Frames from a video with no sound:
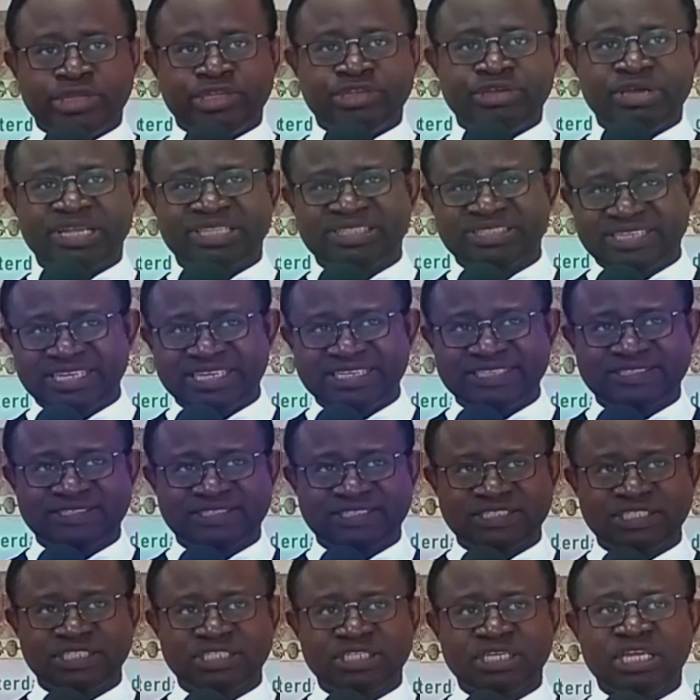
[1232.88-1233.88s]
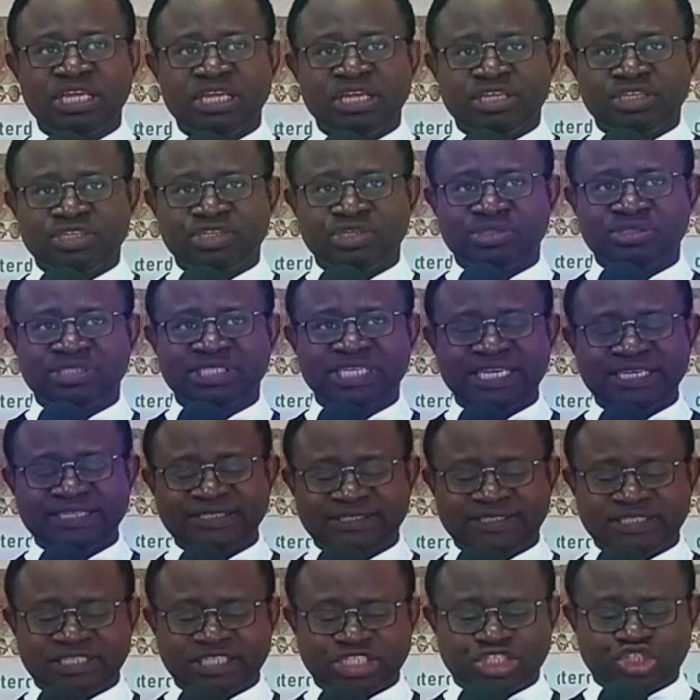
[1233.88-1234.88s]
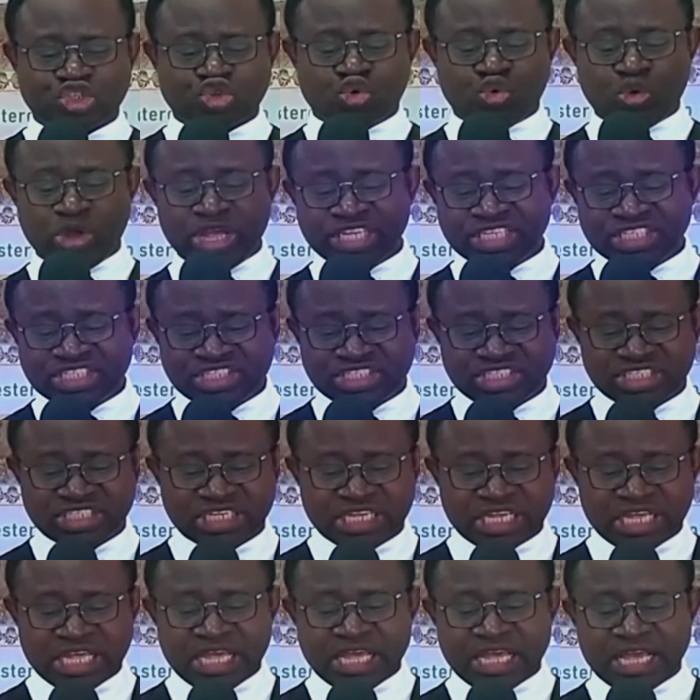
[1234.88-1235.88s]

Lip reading: when you are thirsty, your thirst is quenched,